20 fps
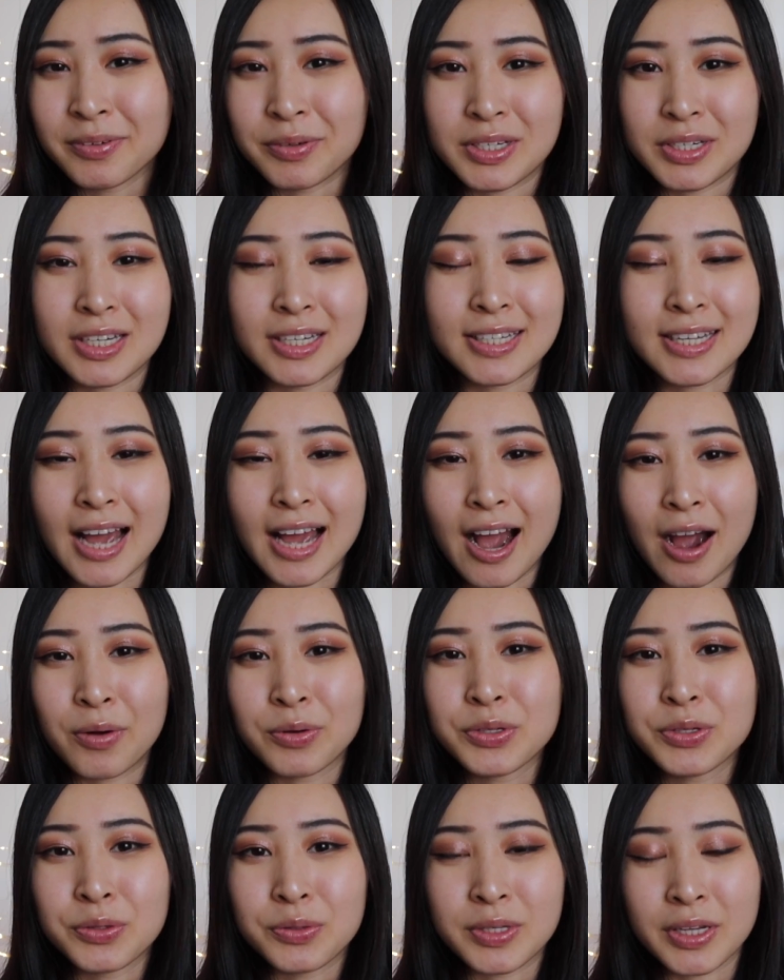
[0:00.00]
which is how
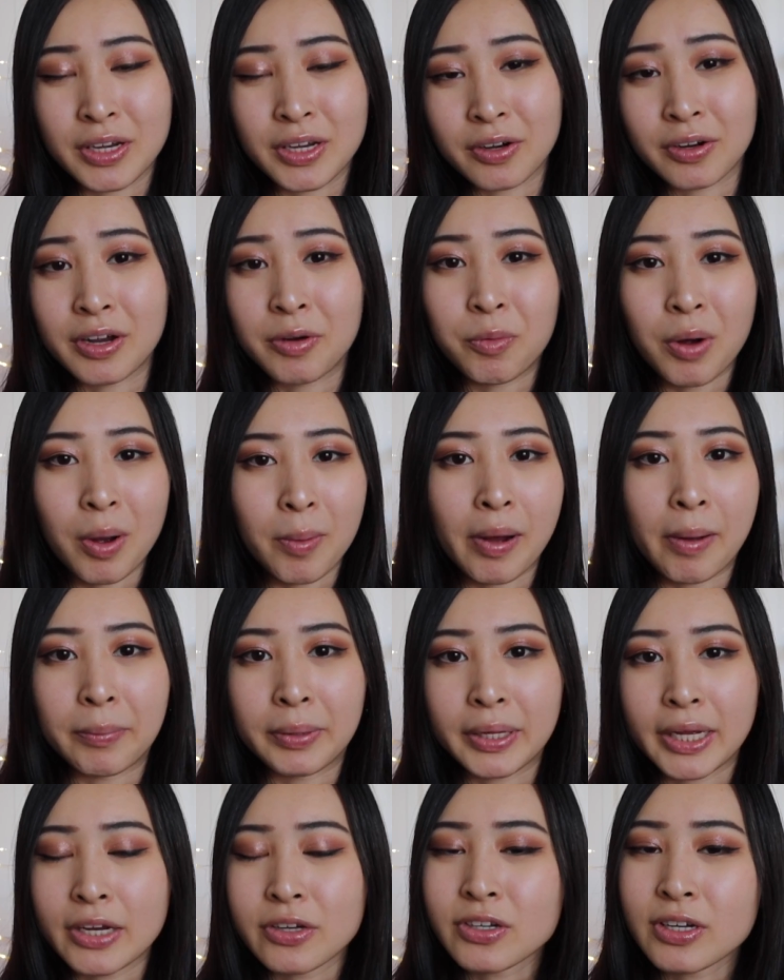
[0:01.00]
to secure a web
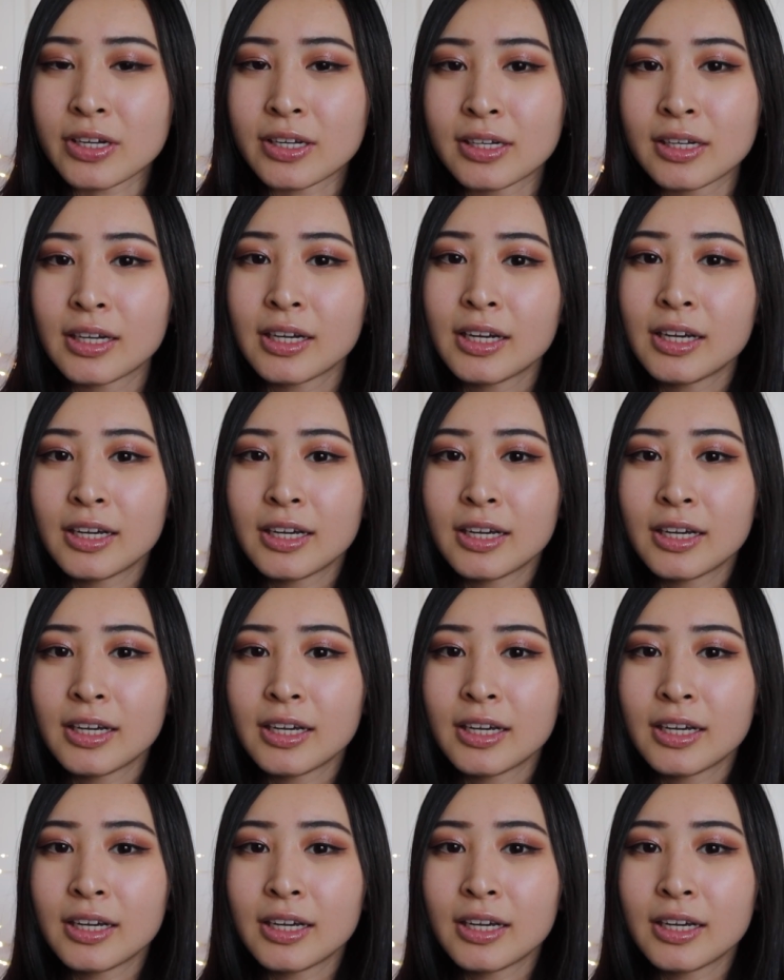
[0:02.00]
application.